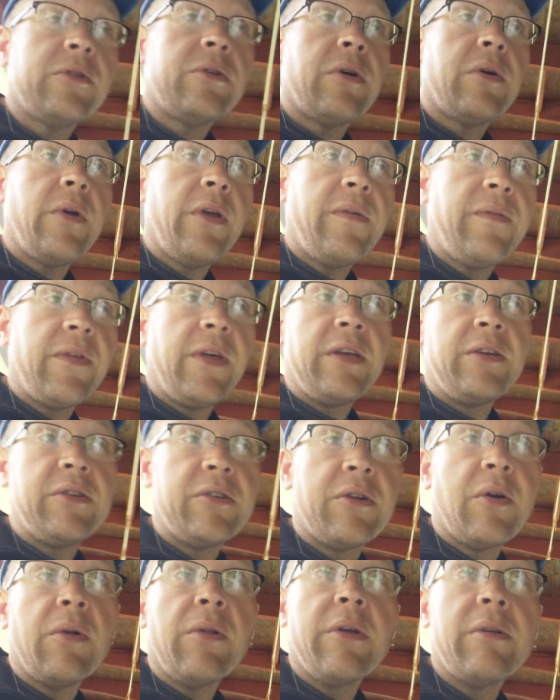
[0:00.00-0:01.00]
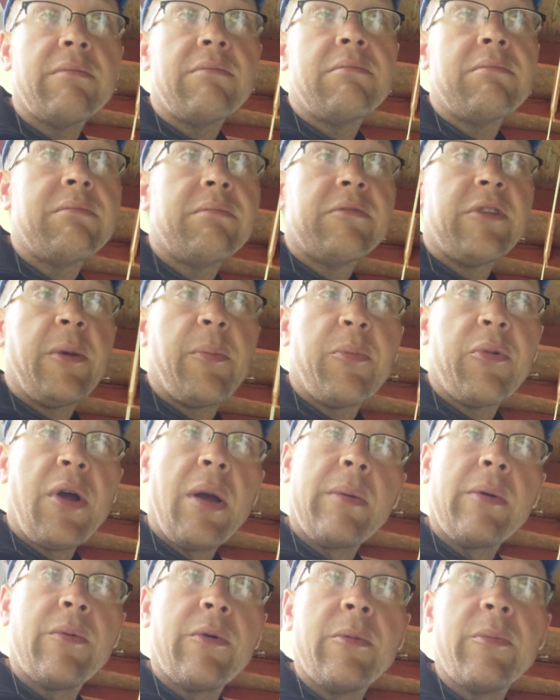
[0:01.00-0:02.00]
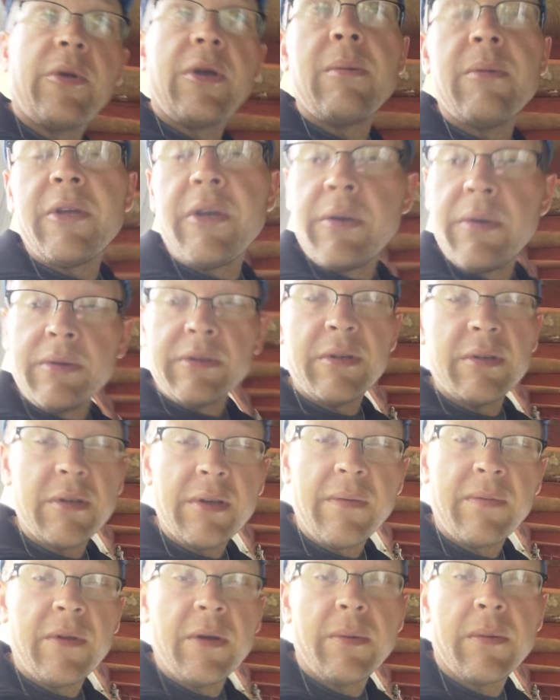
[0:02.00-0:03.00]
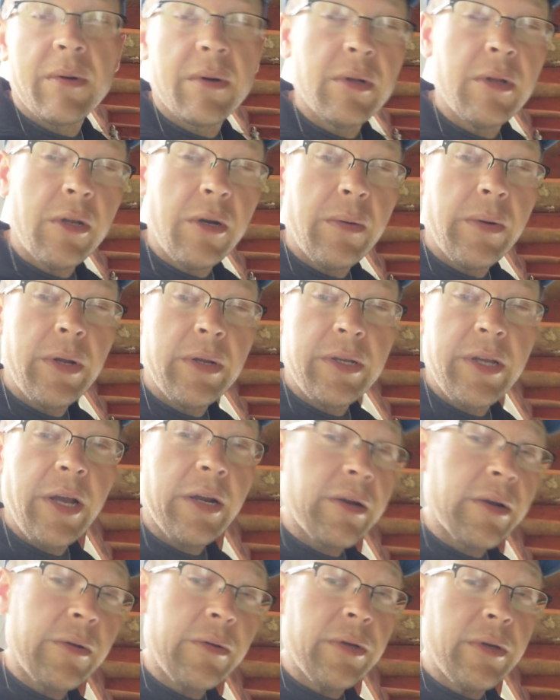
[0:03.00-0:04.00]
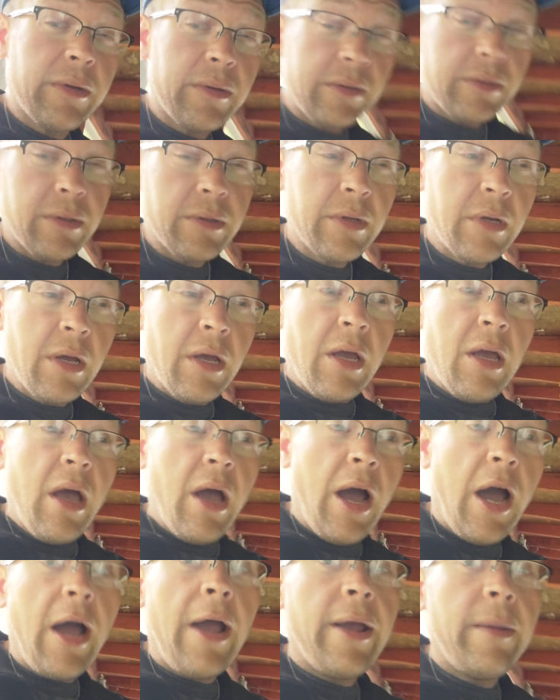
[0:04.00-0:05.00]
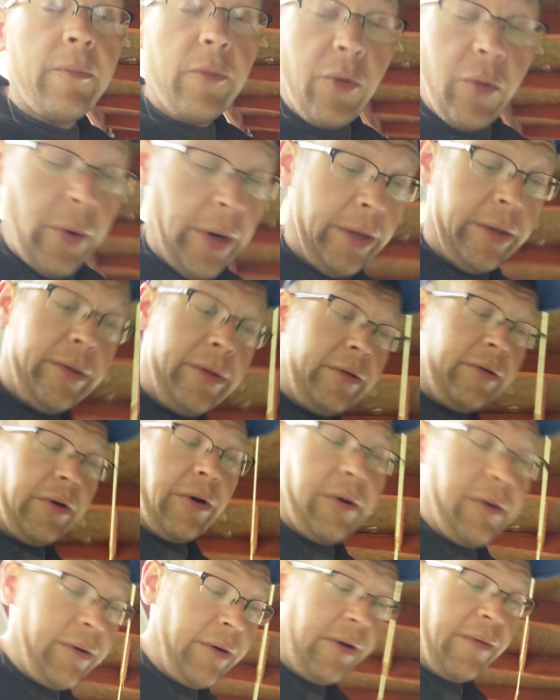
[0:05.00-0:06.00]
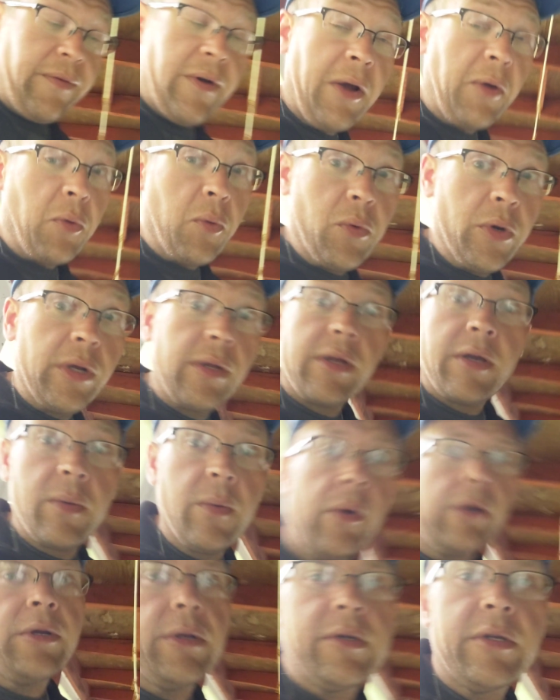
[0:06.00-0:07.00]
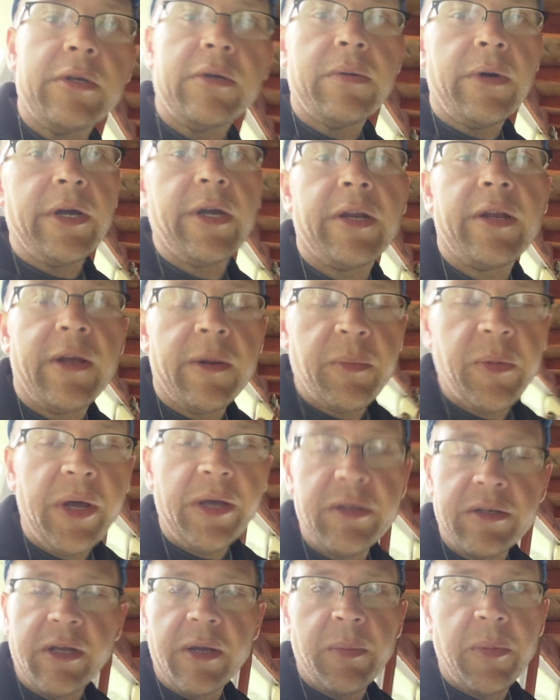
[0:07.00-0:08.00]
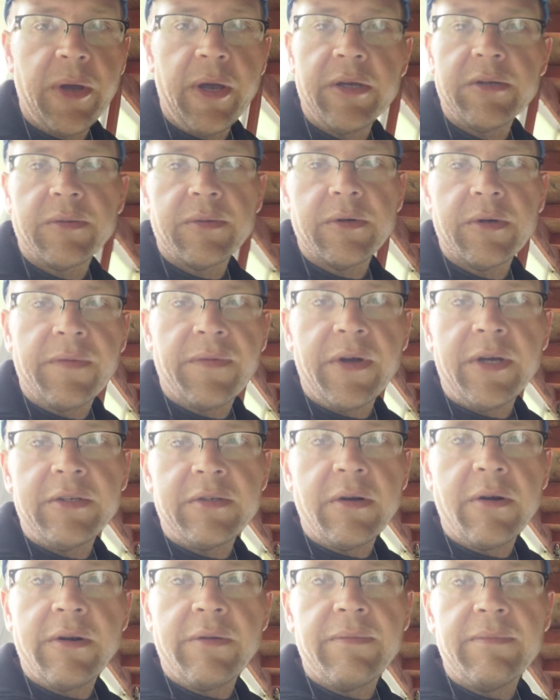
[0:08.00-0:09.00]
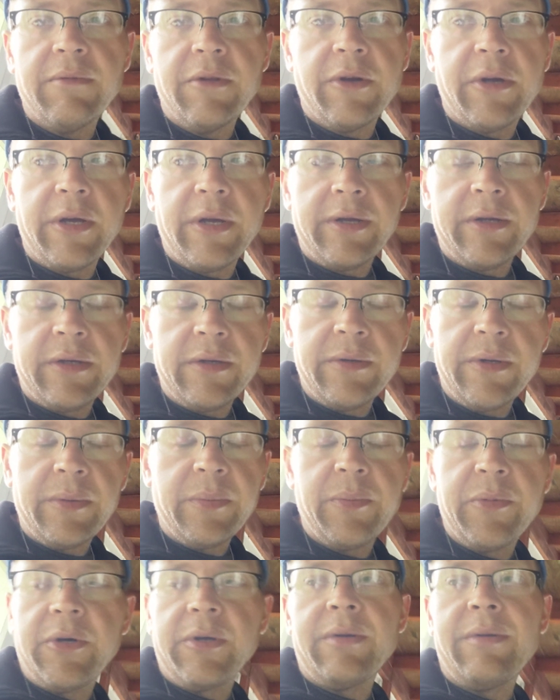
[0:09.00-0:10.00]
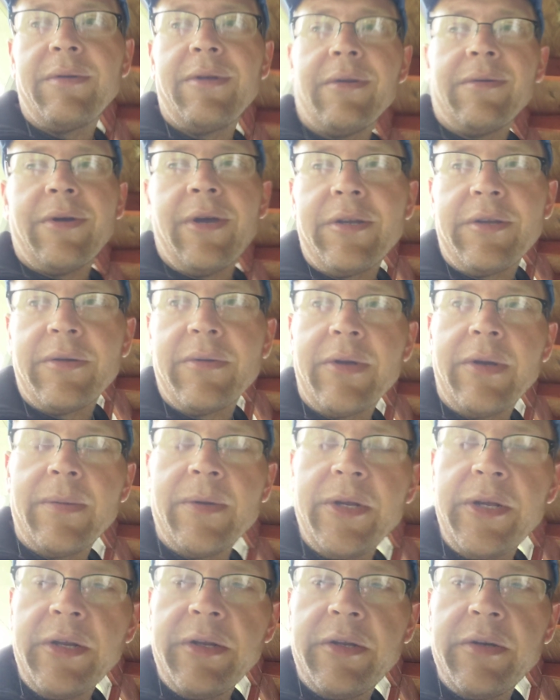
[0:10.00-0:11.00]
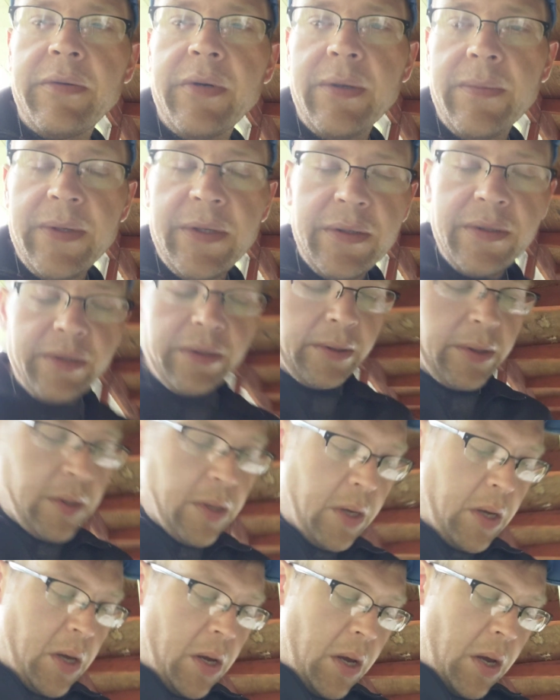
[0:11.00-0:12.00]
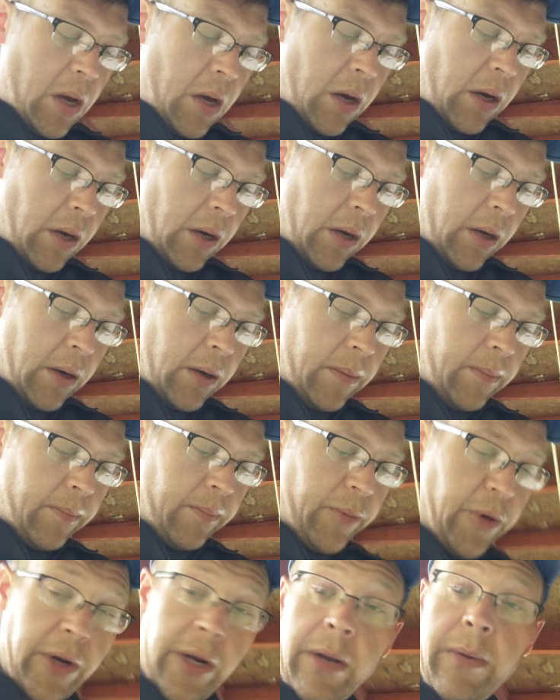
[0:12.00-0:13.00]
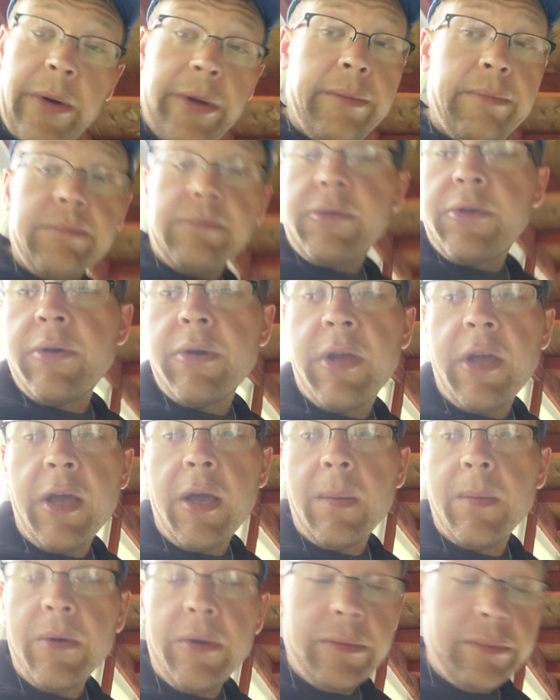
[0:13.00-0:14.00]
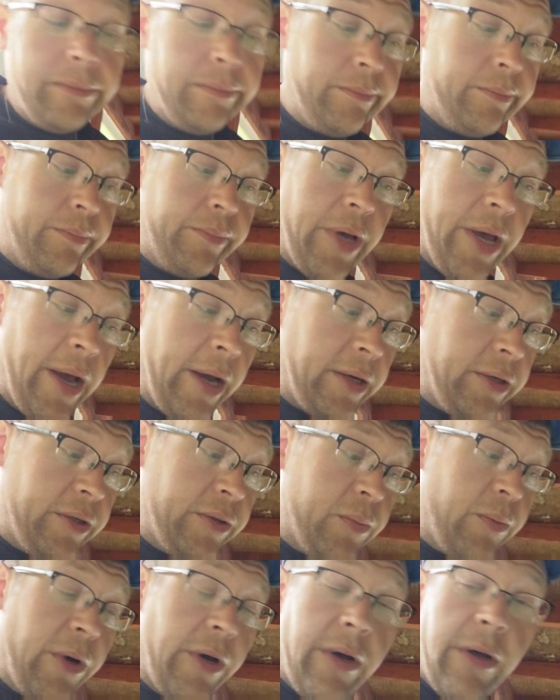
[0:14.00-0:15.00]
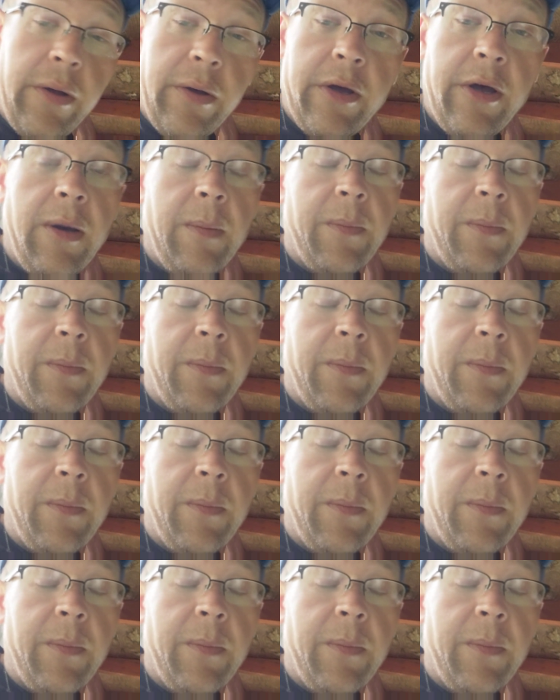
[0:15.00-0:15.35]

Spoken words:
so if they stole it, they probably wouldn't be able to use it if they were a low-end technical user. I am quite certain if I really wanted to, I could get past that password if I started looking into it, but I don't have a need to, obviously. But anyway, good camera, packages well.